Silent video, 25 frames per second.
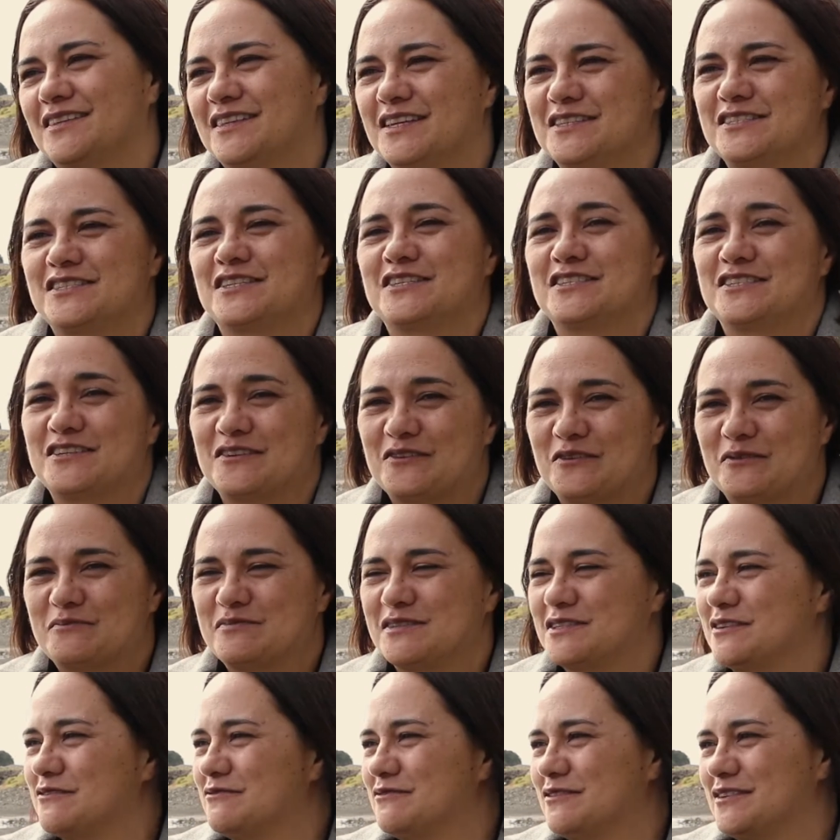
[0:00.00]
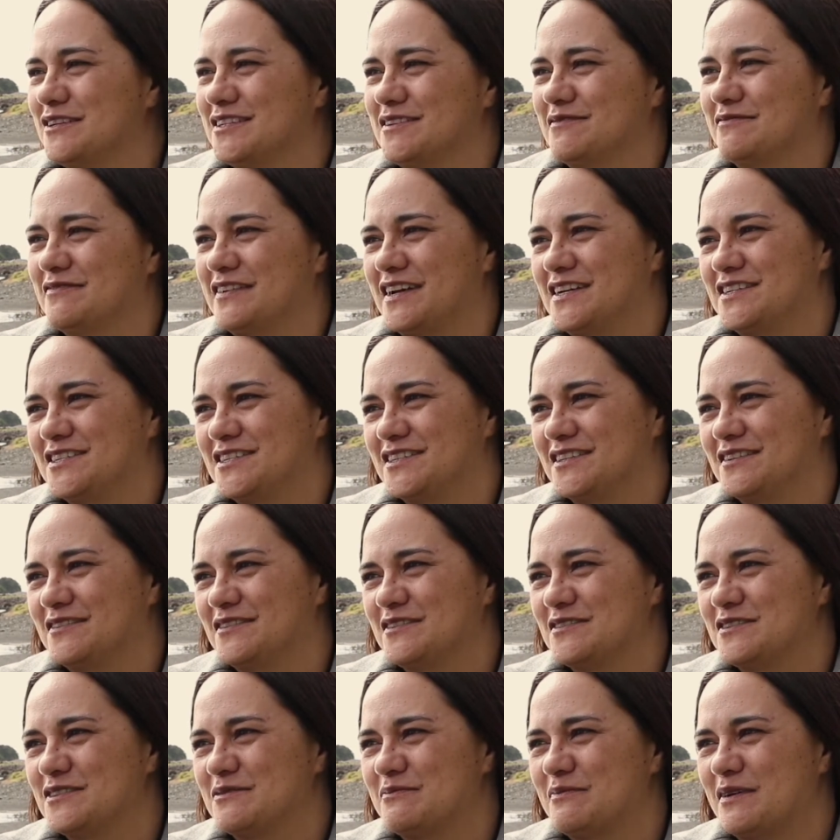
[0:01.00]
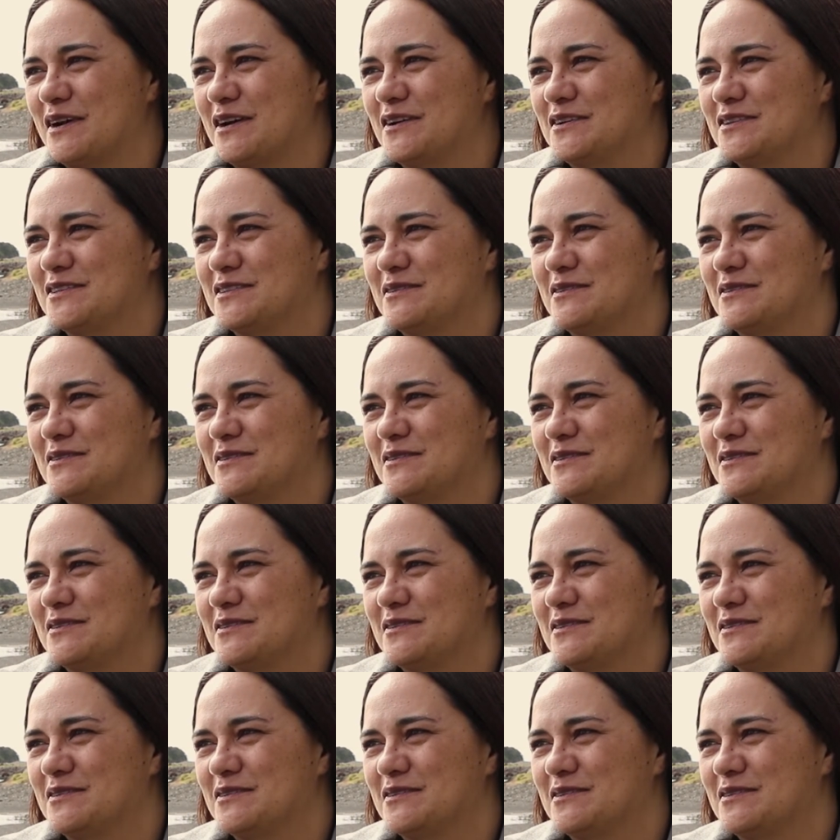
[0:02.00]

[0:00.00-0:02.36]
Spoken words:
That's just an observation, I suppose.